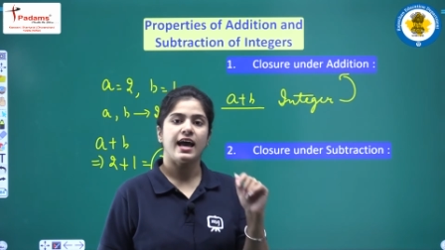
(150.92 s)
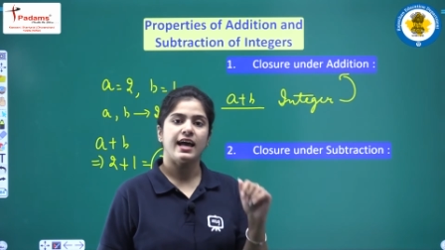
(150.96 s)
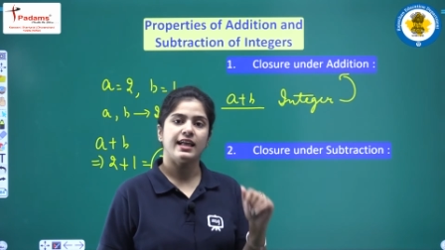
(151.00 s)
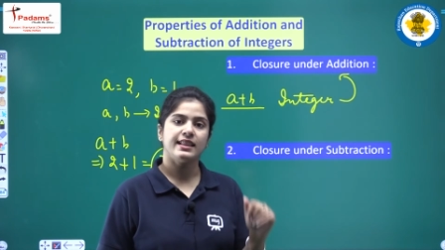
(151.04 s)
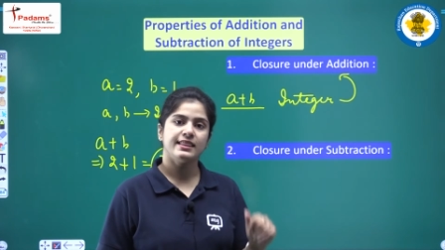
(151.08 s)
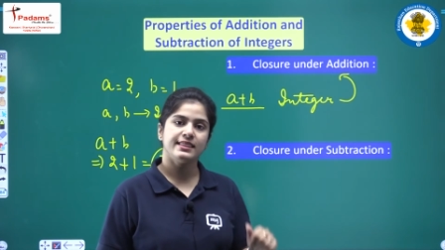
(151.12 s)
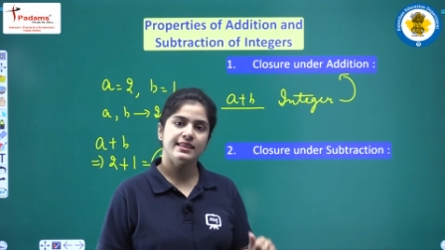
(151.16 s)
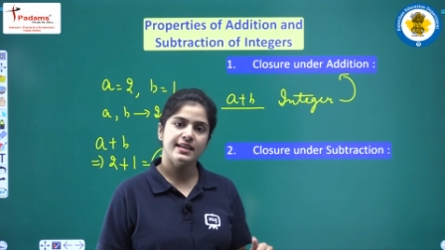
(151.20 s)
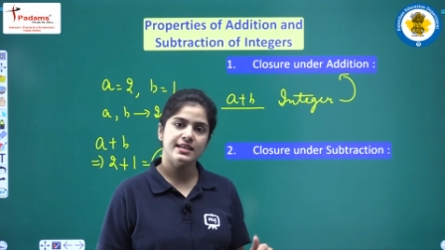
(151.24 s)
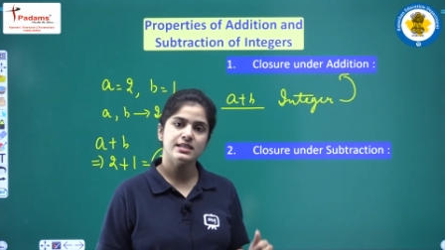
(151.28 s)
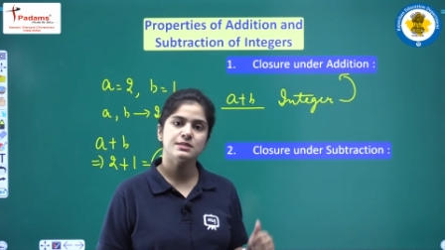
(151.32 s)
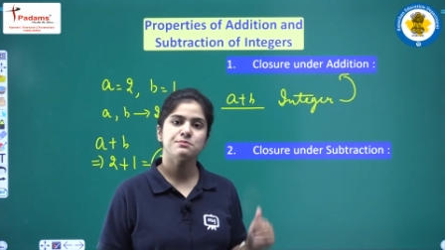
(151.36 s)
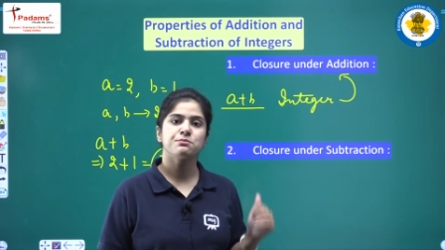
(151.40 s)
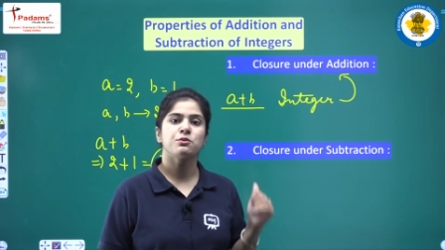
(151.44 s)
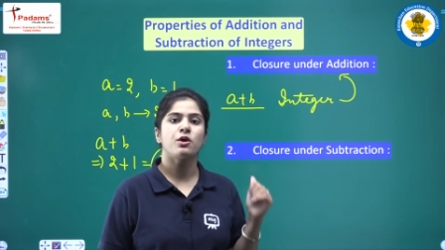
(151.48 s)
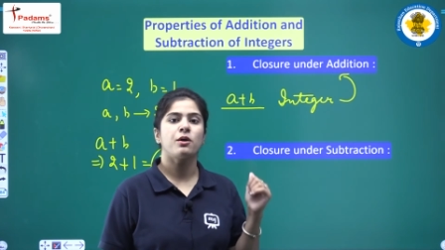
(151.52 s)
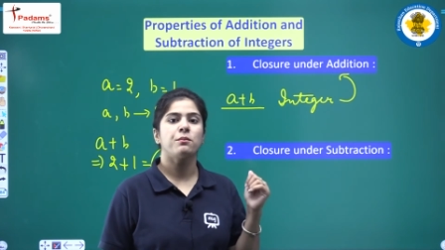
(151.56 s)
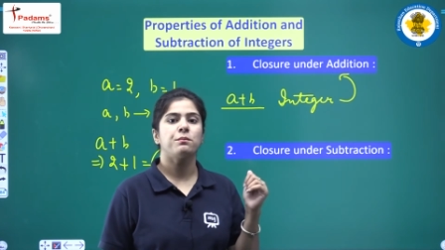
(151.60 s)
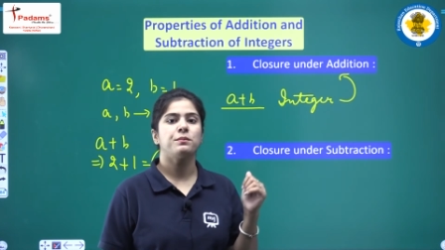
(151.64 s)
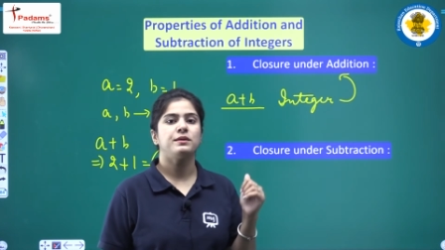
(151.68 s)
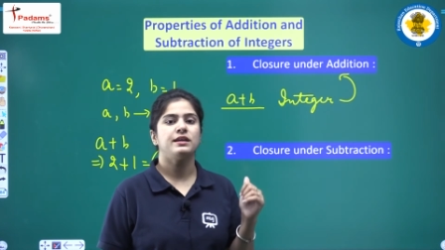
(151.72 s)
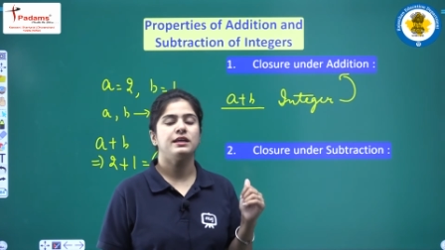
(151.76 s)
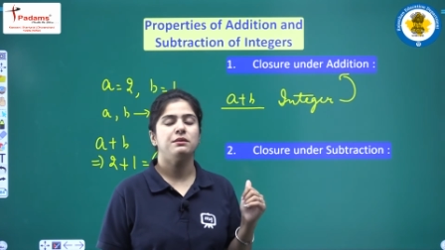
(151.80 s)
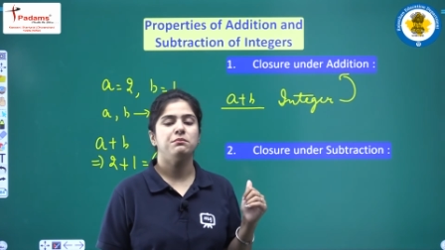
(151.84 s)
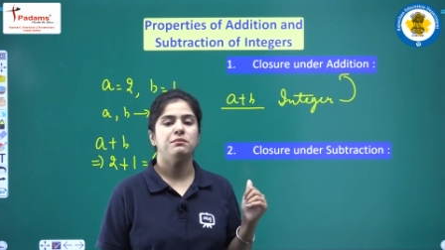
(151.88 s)
and this
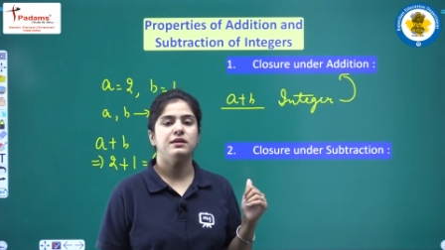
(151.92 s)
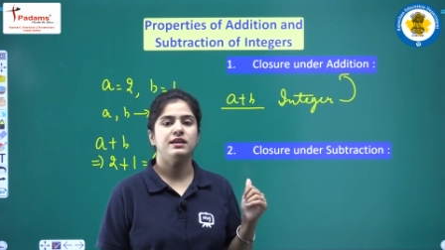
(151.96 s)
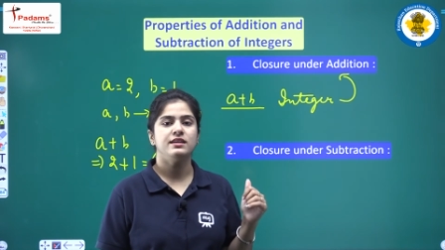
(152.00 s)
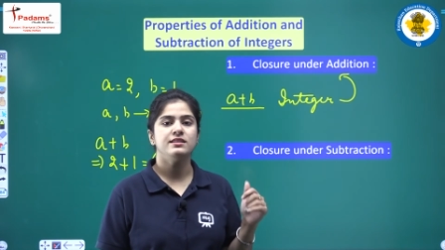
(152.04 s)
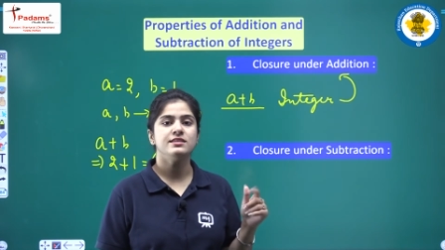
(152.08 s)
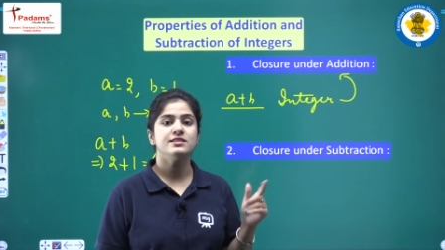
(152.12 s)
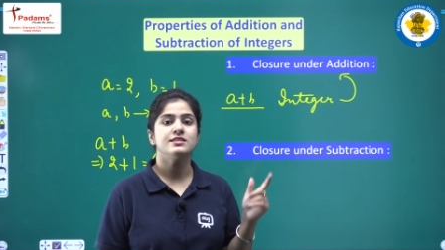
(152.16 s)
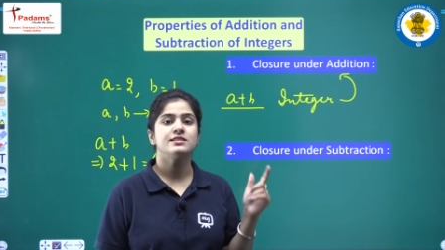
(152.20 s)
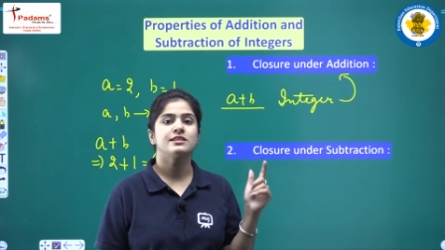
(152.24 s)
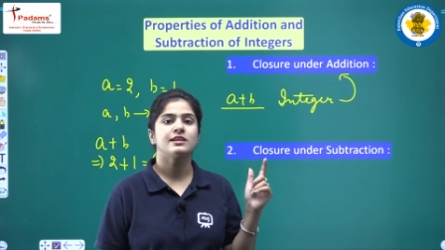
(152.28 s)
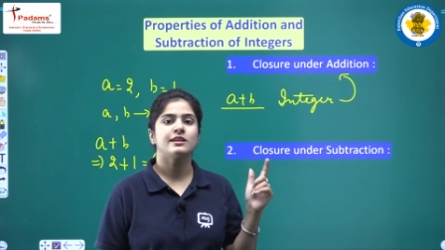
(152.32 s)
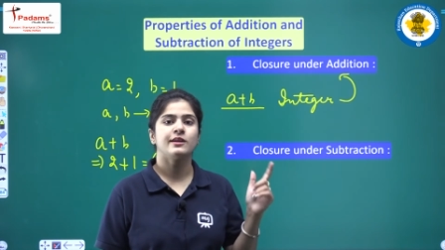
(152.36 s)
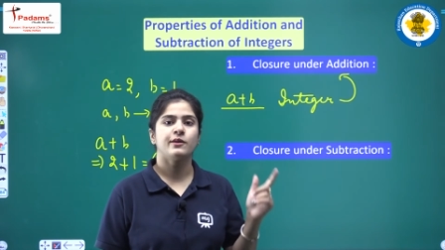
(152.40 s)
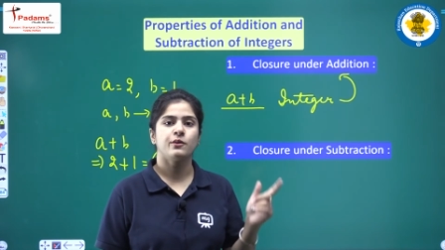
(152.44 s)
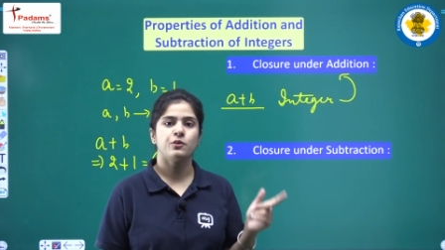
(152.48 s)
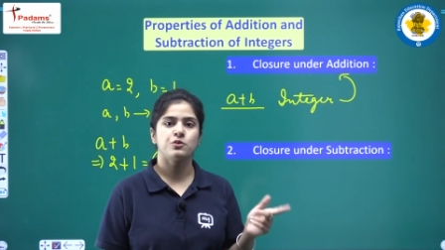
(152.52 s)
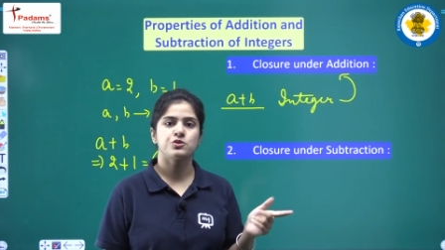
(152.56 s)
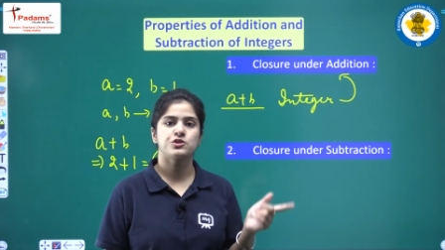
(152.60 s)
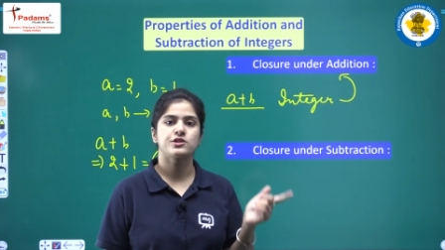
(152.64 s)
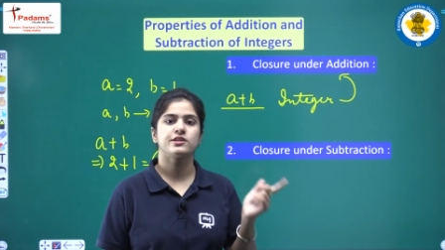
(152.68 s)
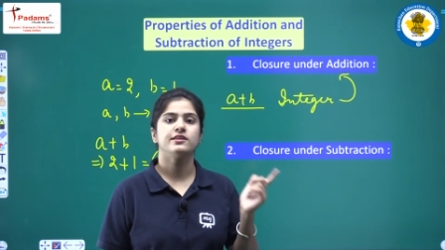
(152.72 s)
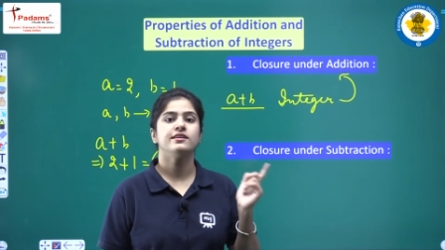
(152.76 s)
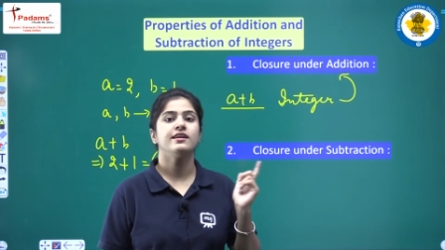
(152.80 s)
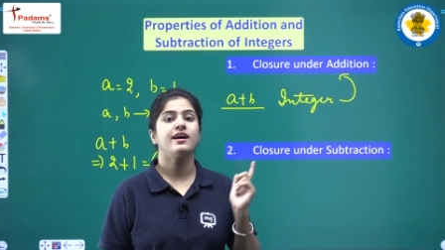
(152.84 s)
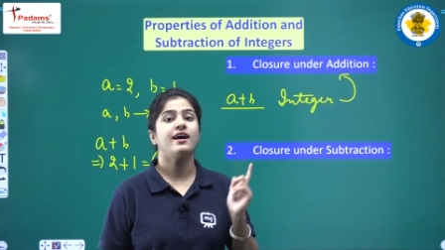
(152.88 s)
property means
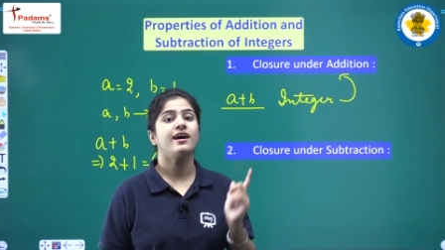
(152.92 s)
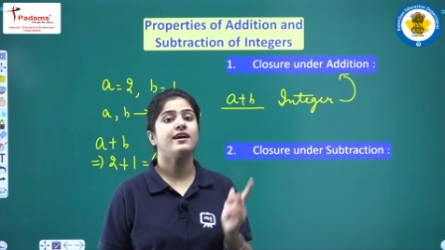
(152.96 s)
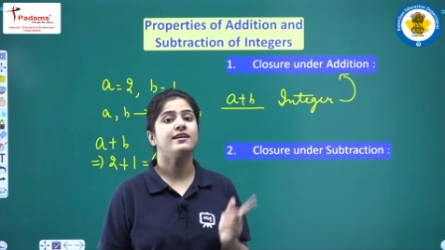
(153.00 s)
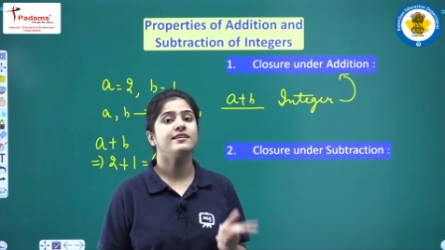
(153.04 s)
closure